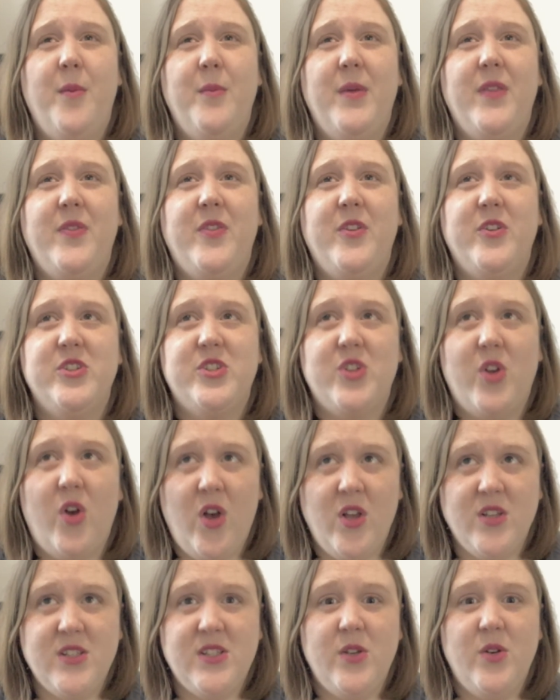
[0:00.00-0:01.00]
There's
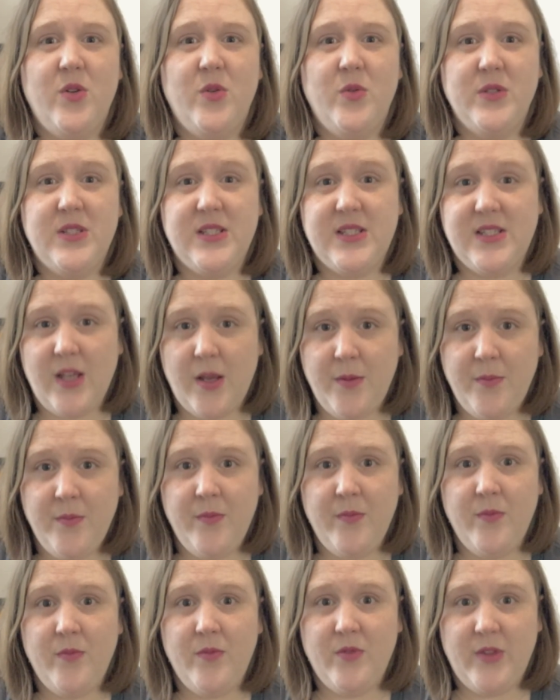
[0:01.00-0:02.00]
also
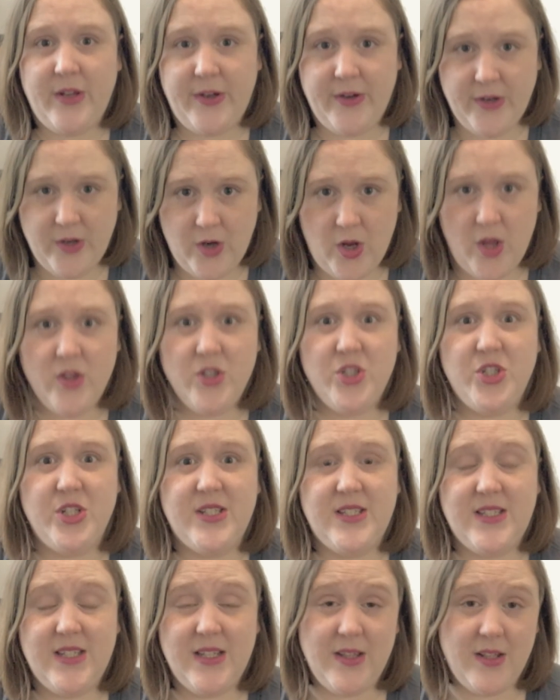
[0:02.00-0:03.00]
some
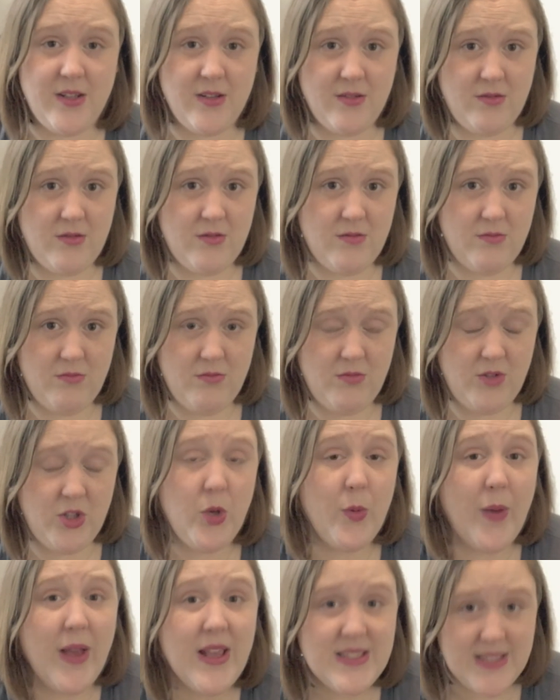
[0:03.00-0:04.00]
laryngologists in the
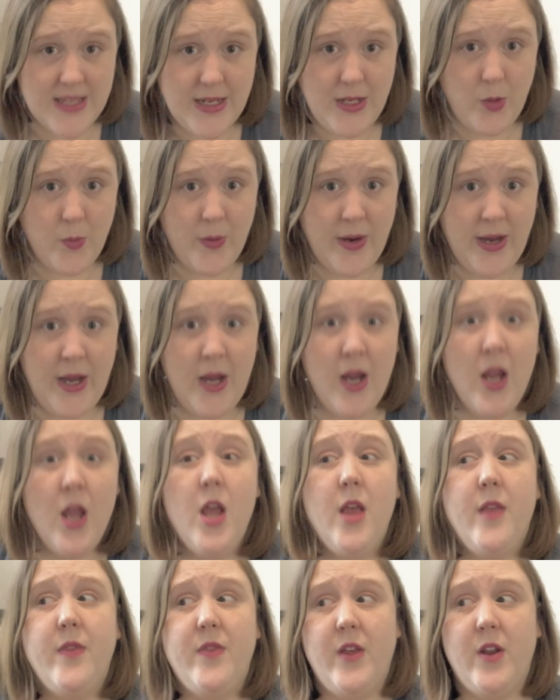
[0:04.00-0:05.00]
US anyway
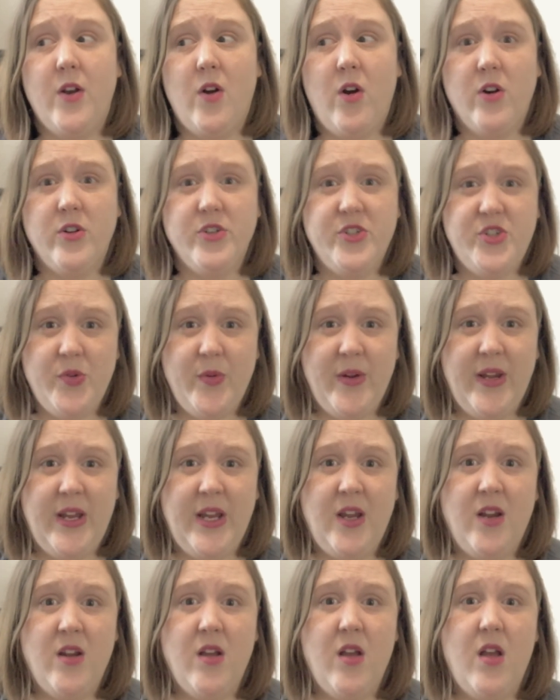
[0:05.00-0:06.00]
that are
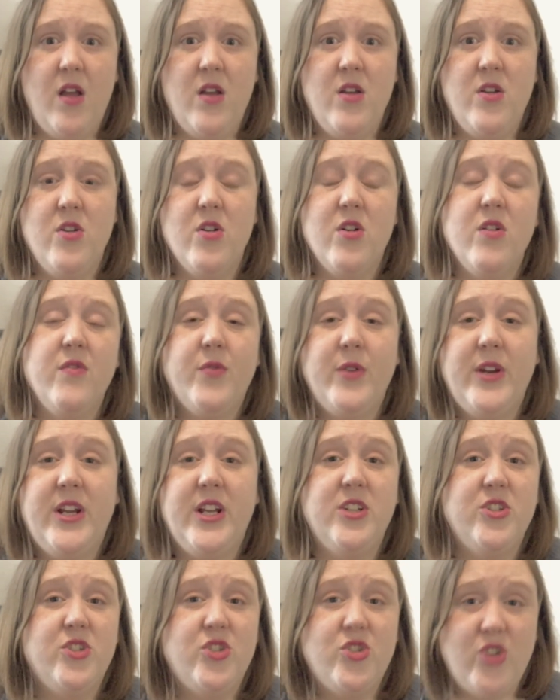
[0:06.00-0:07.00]
doing nerve
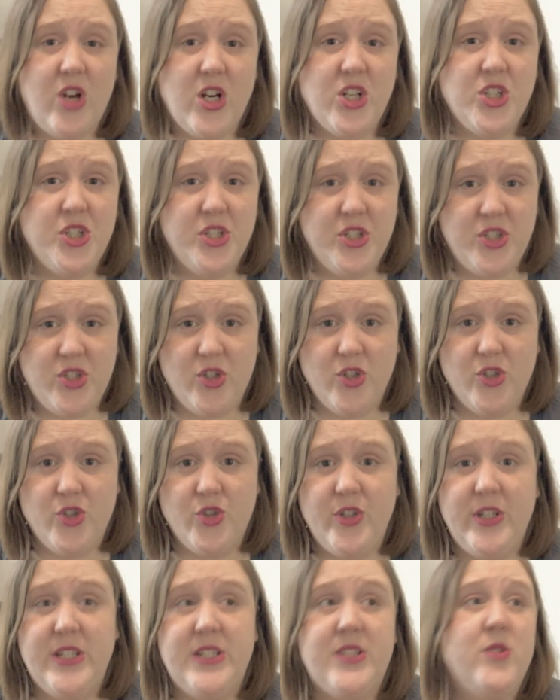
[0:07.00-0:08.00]
reconstruction
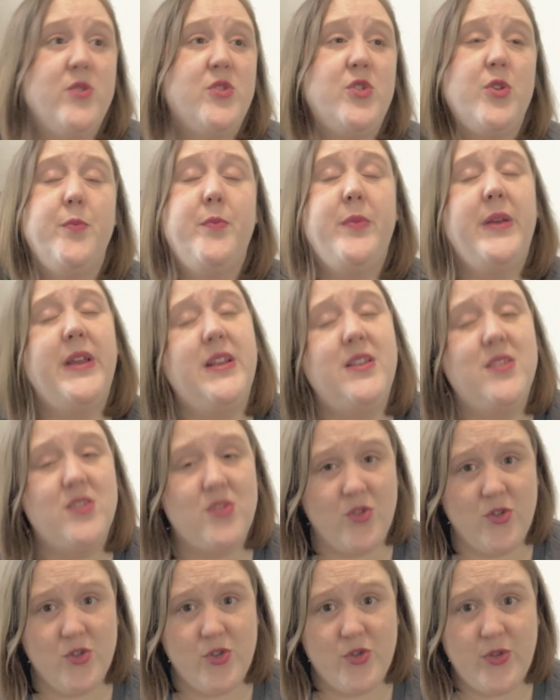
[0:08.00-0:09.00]
surgeries. Those are big
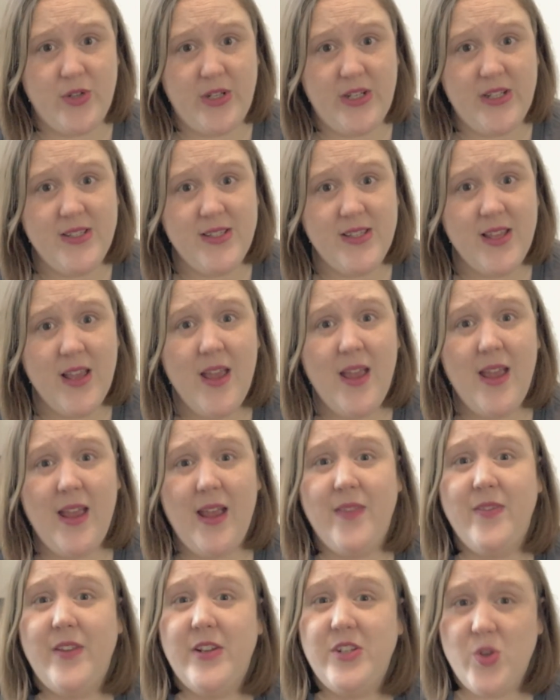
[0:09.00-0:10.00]
surgeries
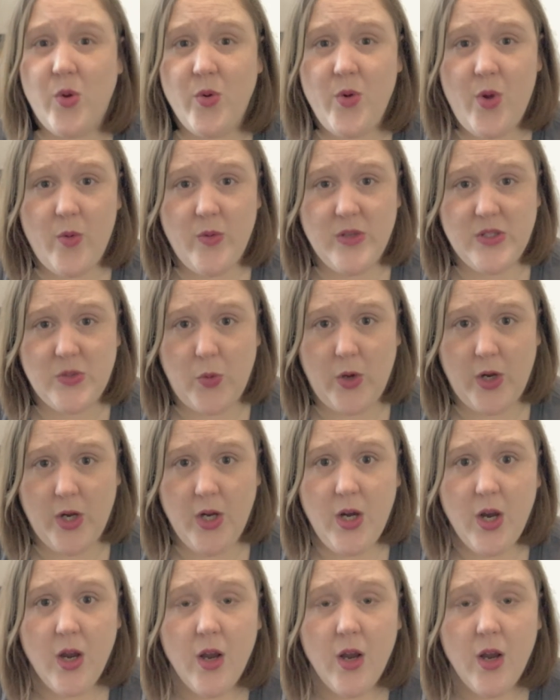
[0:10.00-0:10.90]
and they don't always work,